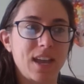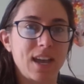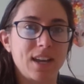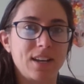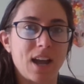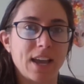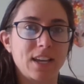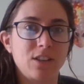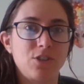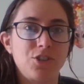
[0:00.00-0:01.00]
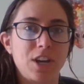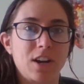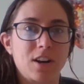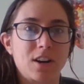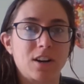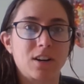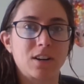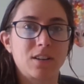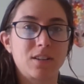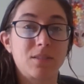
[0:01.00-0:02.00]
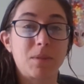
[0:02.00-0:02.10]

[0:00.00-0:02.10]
and I can share,